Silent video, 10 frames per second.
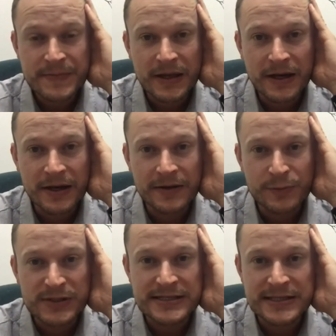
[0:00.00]
Uh, we're
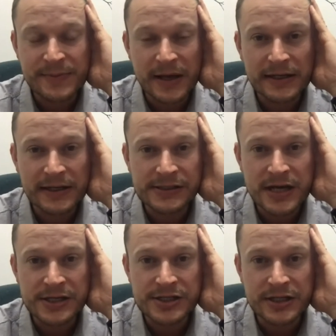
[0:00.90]
systematically
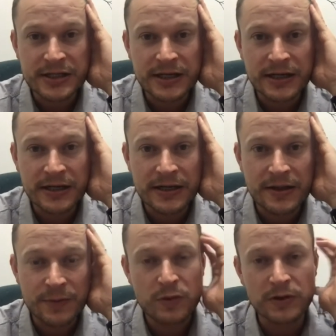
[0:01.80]
changing uh, the
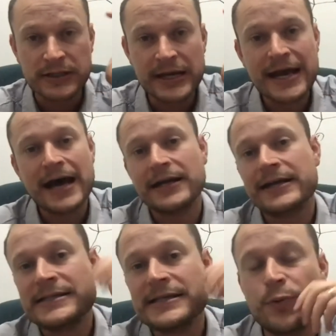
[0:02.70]
world. And I guess
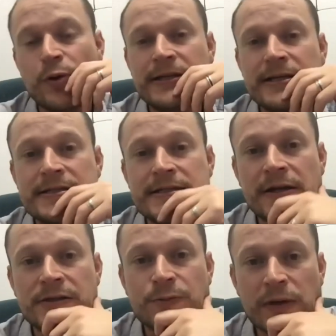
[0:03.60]
the point is, you know,
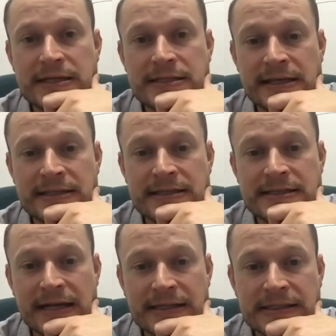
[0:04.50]
to what extent is
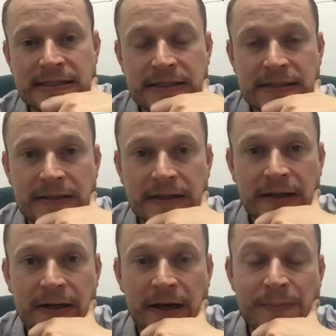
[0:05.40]
that uh,
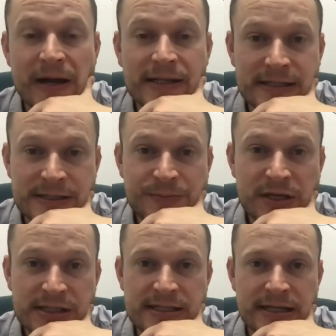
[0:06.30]
impacting
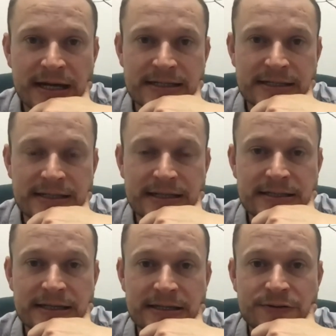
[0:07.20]
species and us? That's,
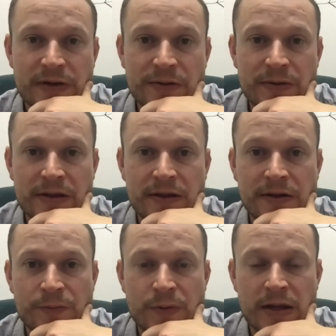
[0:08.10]
that's really what the,
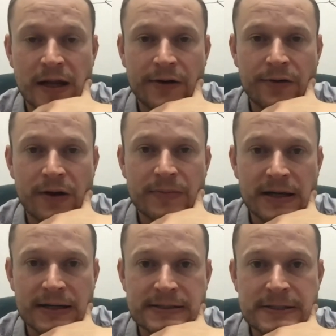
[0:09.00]
with the rub lies.